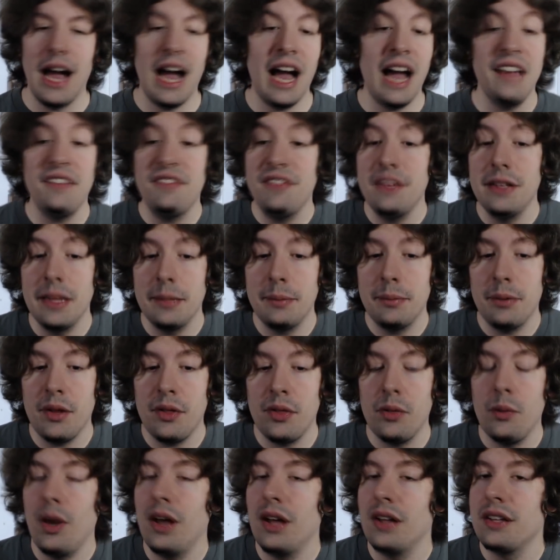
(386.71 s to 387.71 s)
I feel like
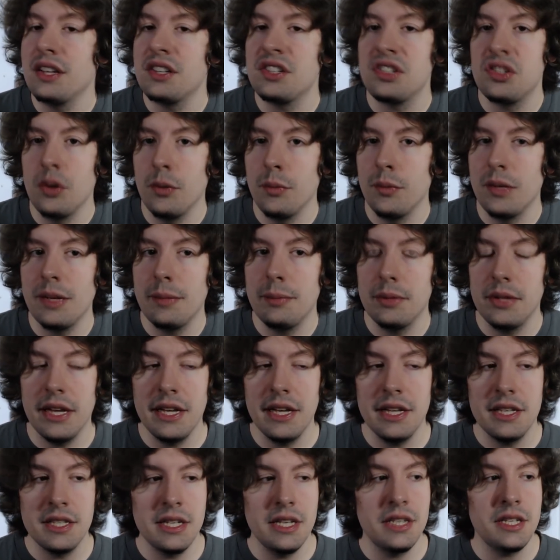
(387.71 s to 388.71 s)
Breath of the Wild has so many
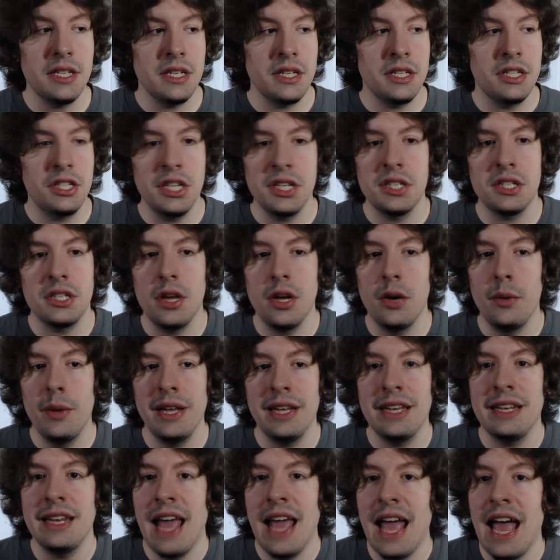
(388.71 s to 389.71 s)
places just so
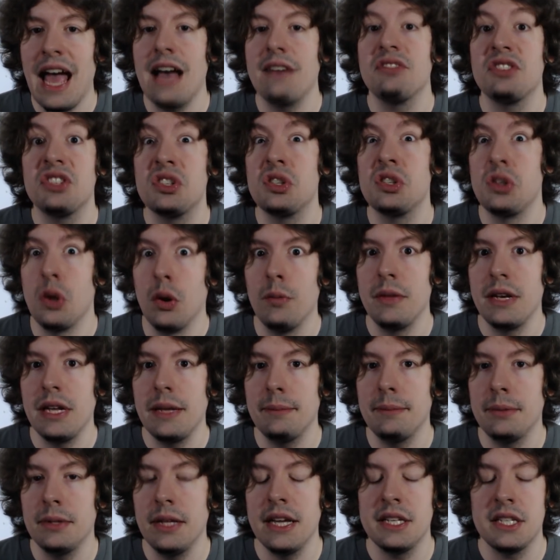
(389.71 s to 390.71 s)
it can have so
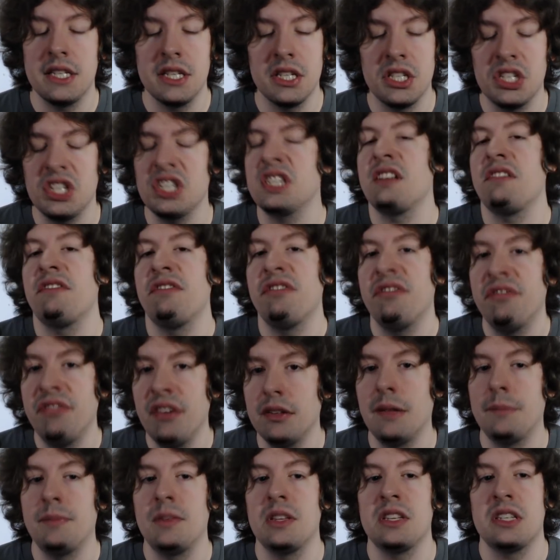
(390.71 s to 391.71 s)
many places, just to
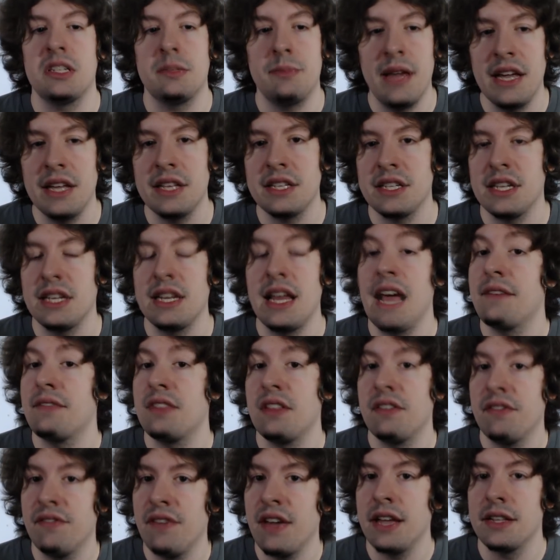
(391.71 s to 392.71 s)
fill up the space and
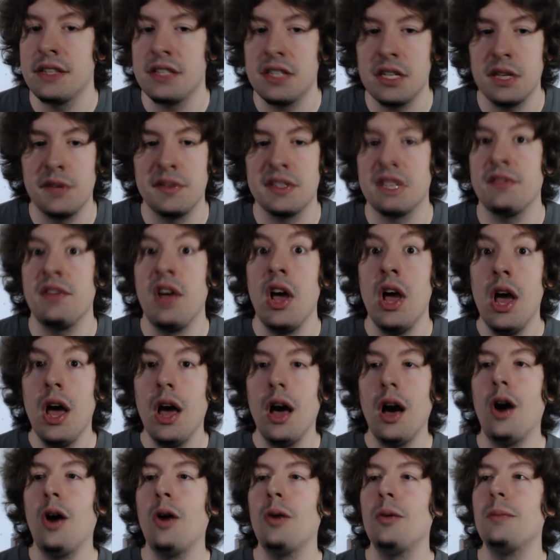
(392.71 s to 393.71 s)
have the fan service of,
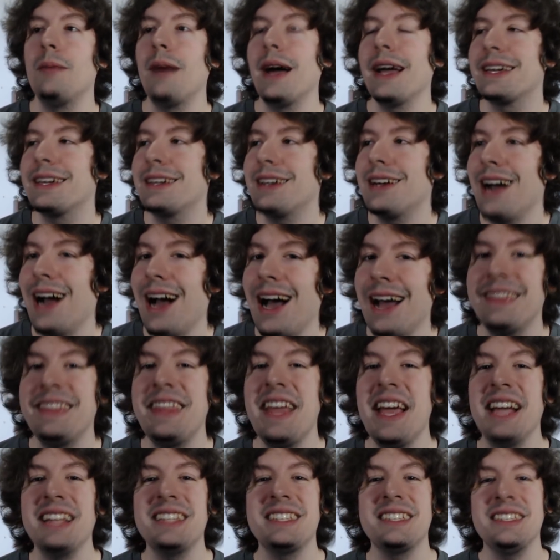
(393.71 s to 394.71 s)
oh my
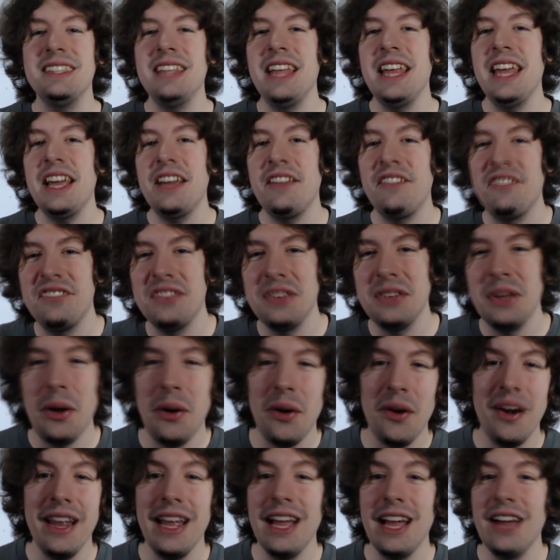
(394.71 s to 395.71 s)
god, that's Lake
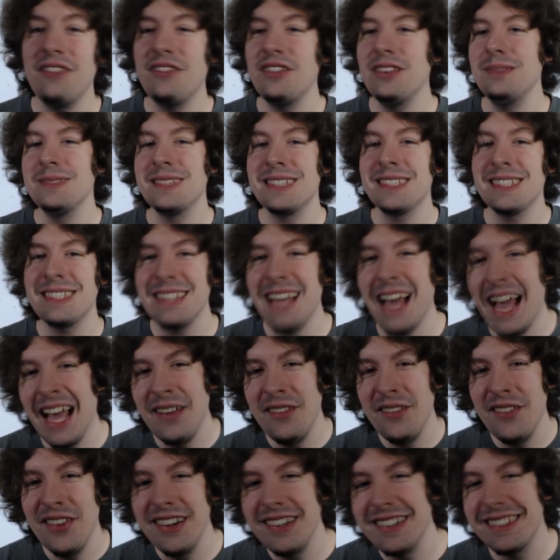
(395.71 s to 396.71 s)
Floria from
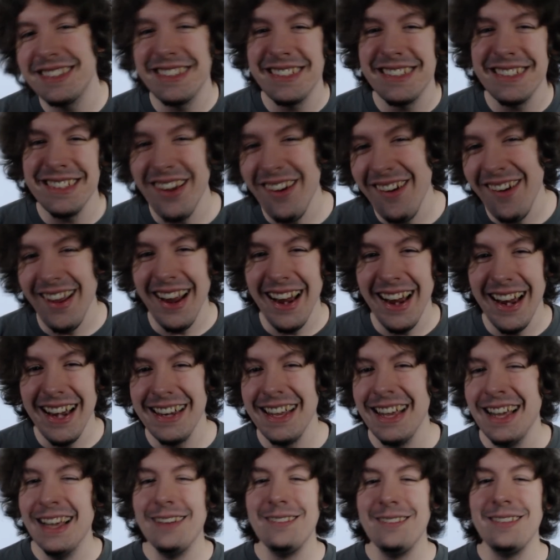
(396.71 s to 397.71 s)
Skyward
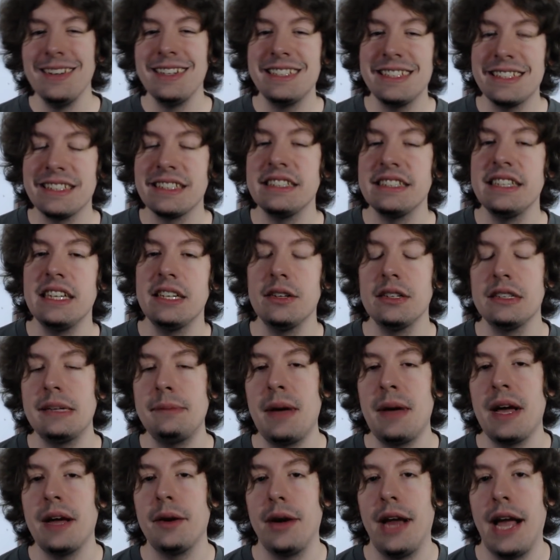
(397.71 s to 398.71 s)
Sword! Which is
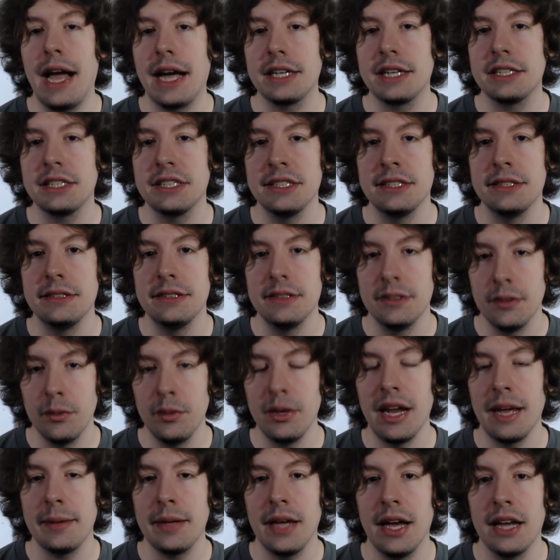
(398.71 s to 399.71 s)
literally my reaction
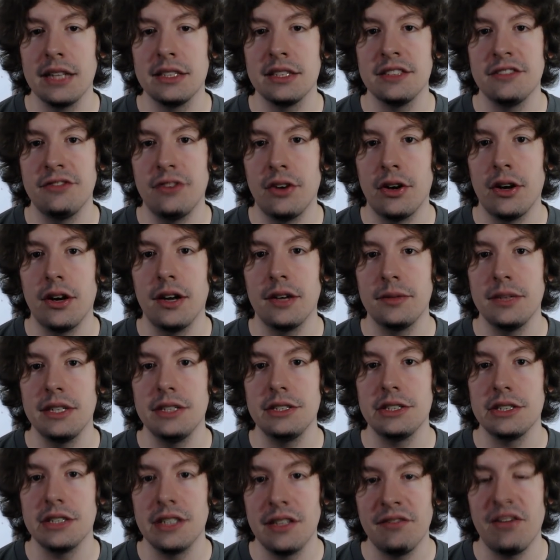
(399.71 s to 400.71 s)
when I got to the Faron
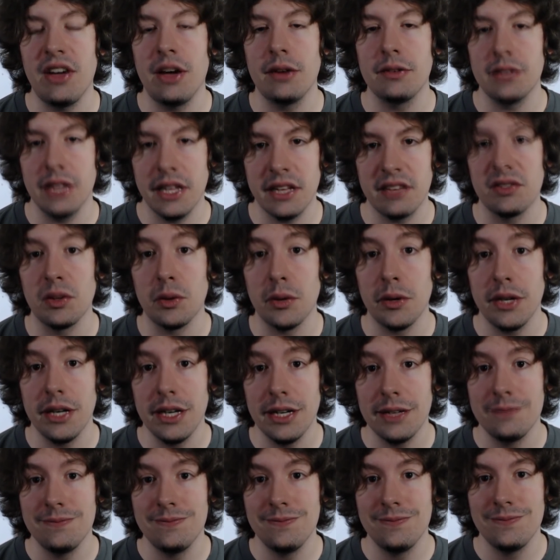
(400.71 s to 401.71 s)
region and found Lake
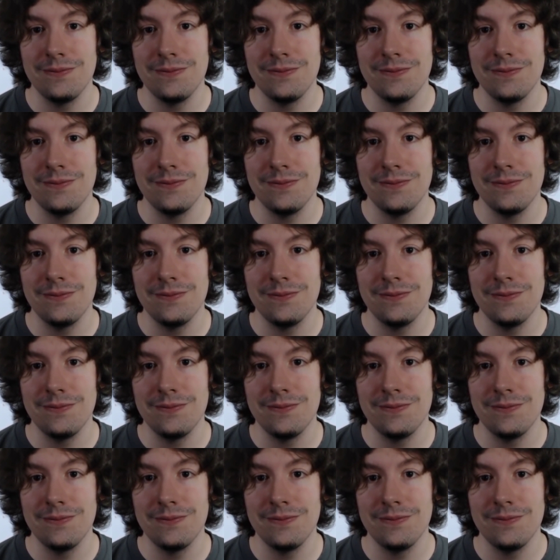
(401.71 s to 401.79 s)
Floria.